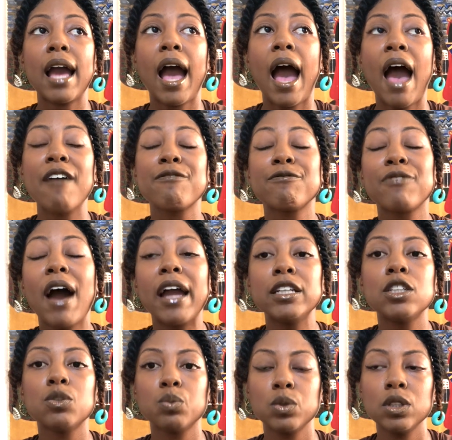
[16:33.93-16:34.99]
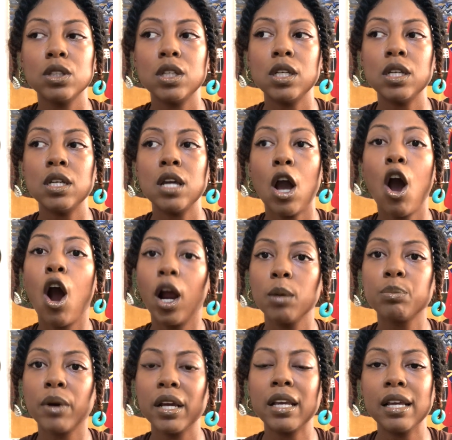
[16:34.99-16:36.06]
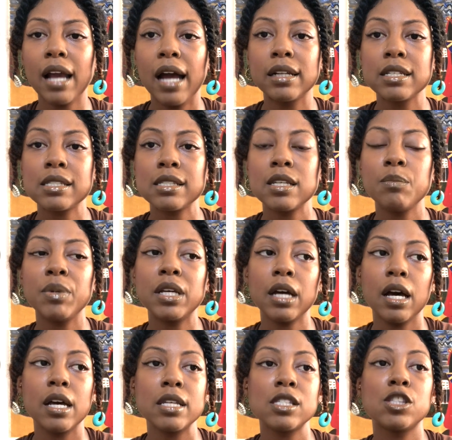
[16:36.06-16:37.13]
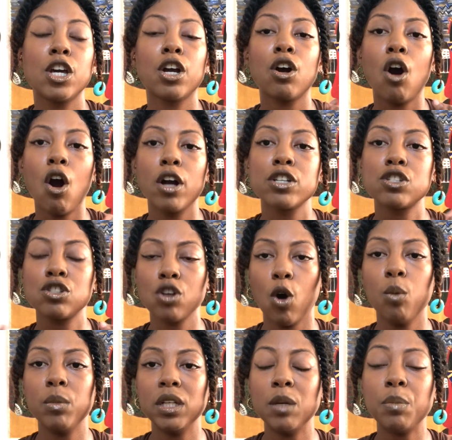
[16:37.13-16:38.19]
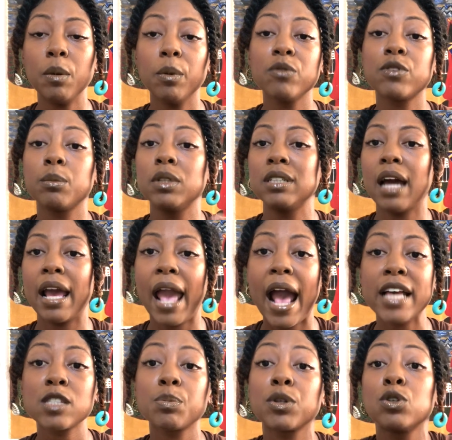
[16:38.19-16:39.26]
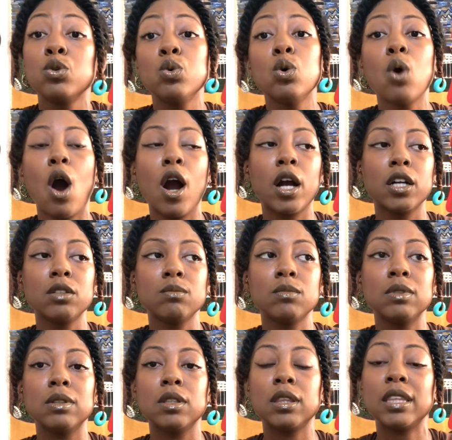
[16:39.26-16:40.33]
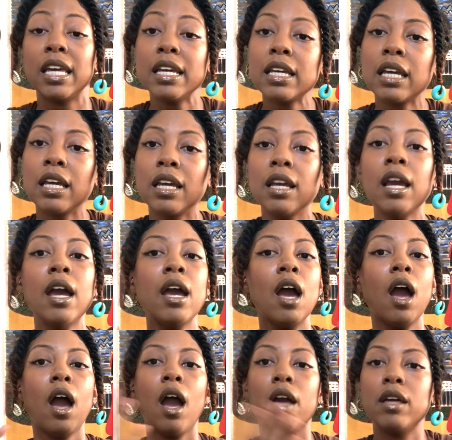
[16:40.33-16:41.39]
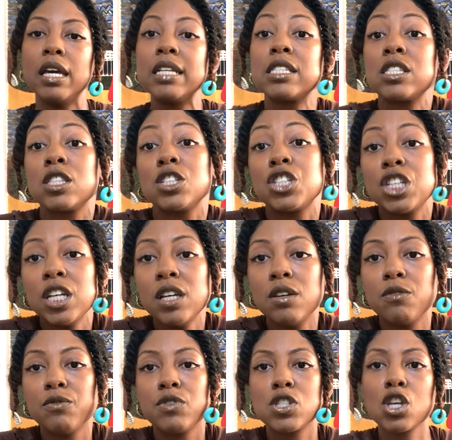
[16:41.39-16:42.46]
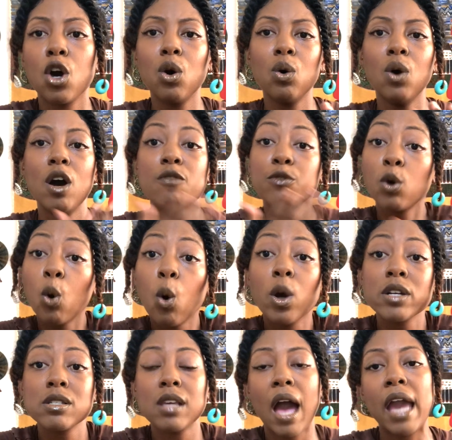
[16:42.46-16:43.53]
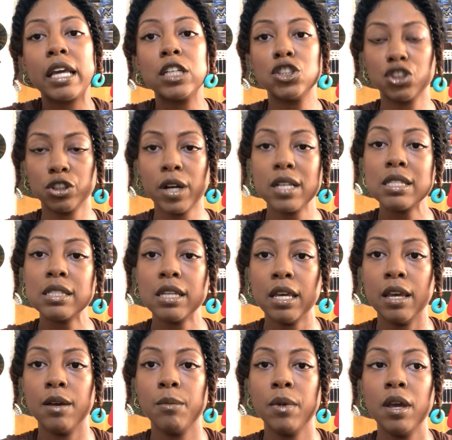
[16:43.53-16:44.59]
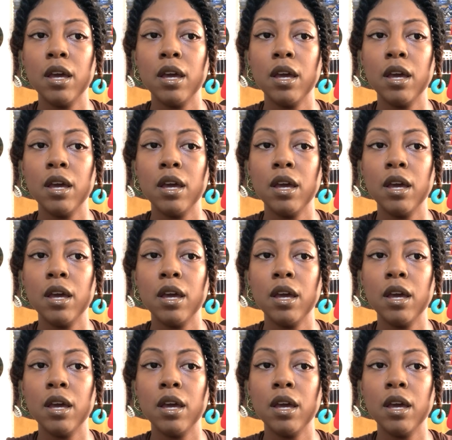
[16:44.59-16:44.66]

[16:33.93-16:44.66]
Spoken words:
I find it really heartbreaking, honestly, because there are so many people from the diaspora who are thinking it's the chief. So of course I can trust him.